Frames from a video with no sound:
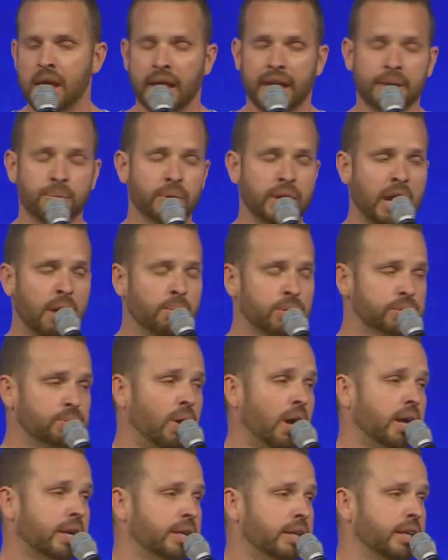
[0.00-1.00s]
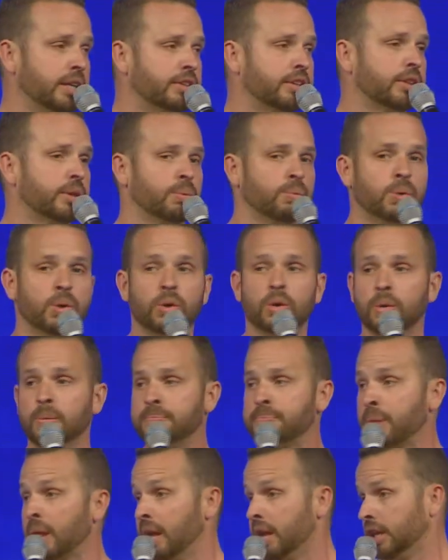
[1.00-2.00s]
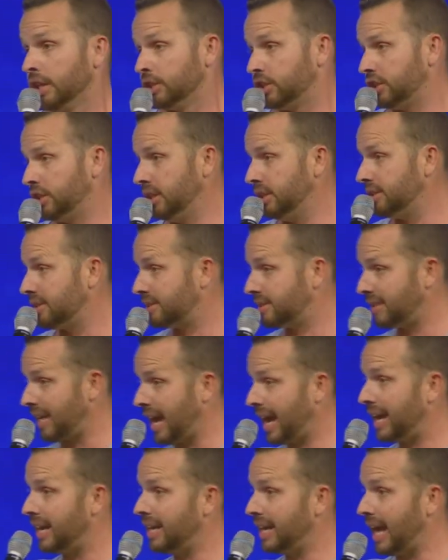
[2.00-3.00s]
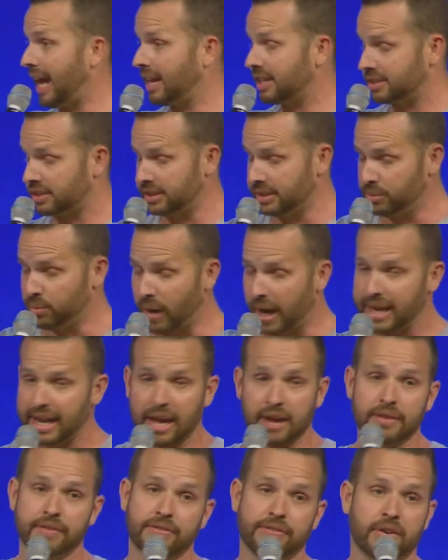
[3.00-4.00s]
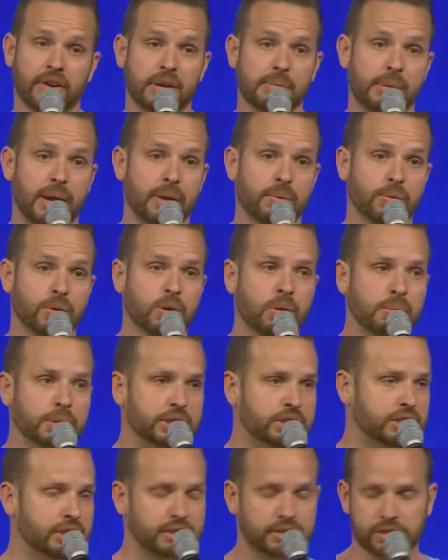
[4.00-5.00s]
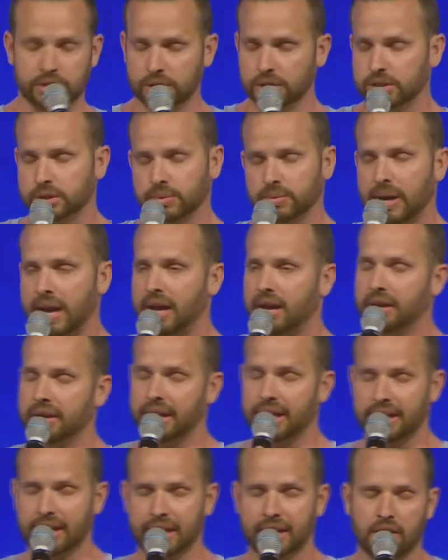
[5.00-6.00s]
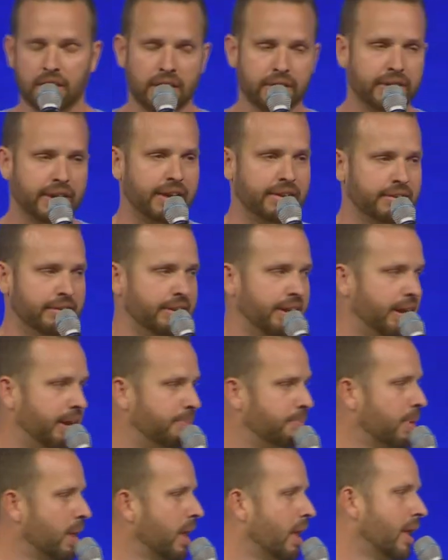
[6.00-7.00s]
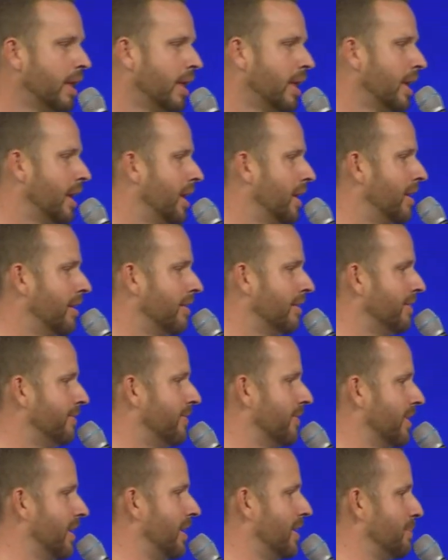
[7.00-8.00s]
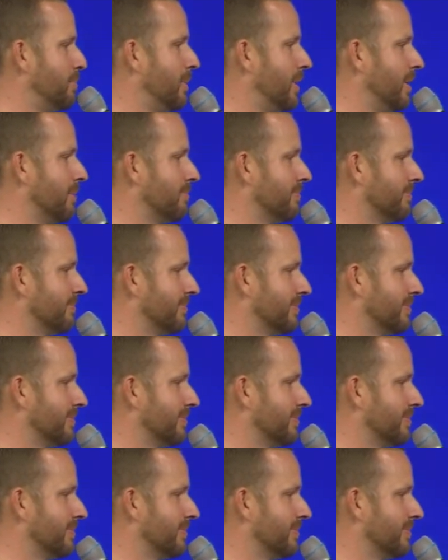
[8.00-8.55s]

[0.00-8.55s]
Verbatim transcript: And when I was walking into the room, she's standing actually right out in front of my room, and she turns around, and I called out her name. And I already forgot it, babe.